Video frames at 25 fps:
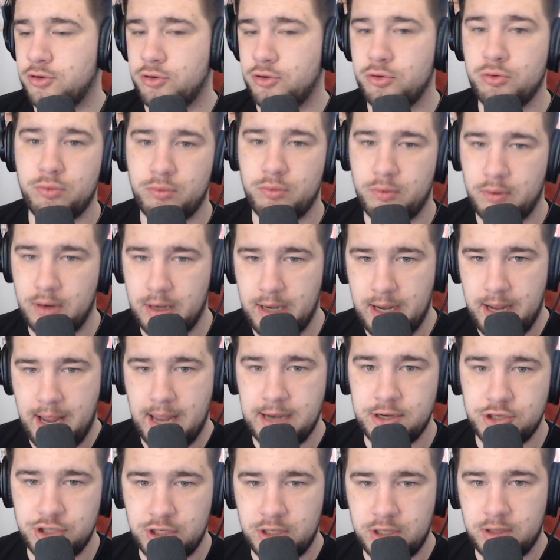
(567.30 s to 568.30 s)
to
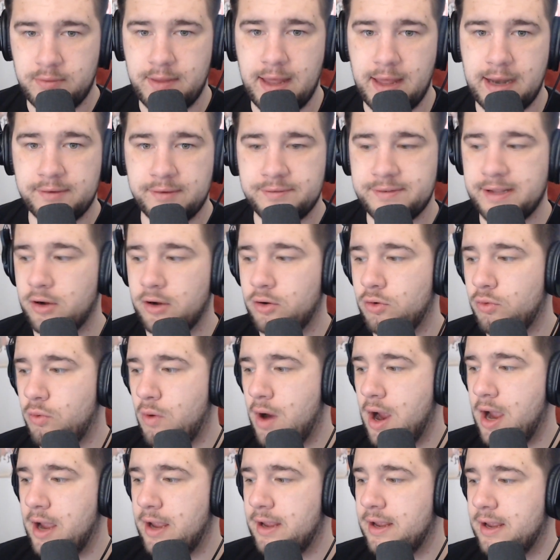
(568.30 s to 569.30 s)
Enji, that is now
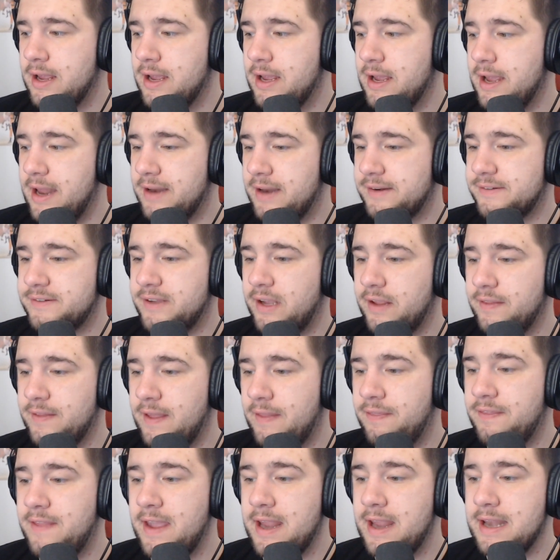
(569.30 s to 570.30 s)
crying, and saying
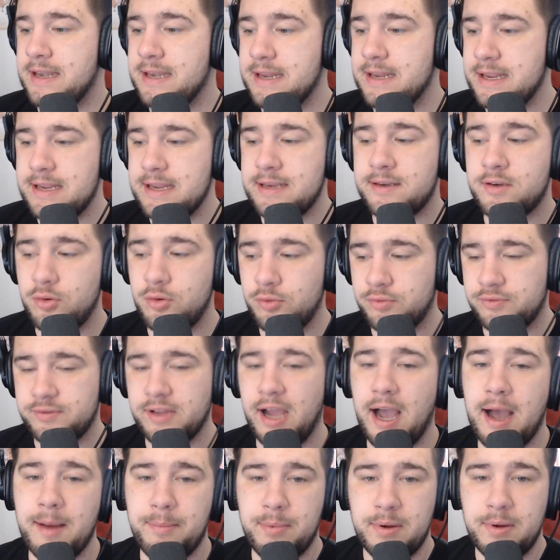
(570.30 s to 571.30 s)
that they need to
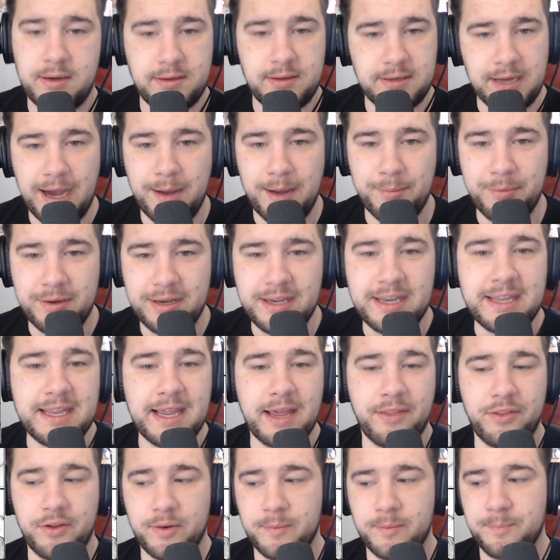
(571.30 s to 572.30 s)
stop Dabi
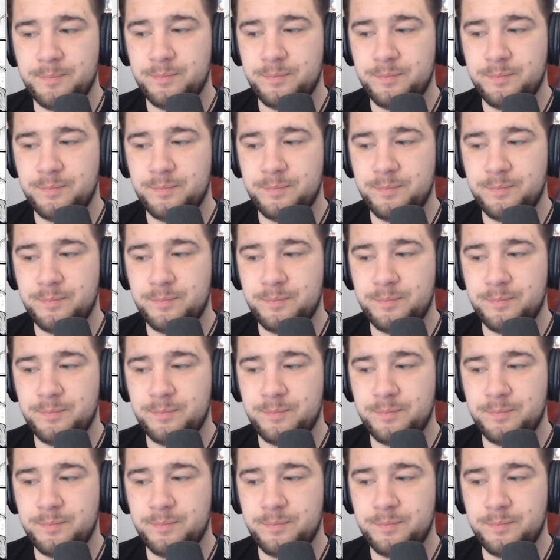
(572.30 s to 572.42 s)
together.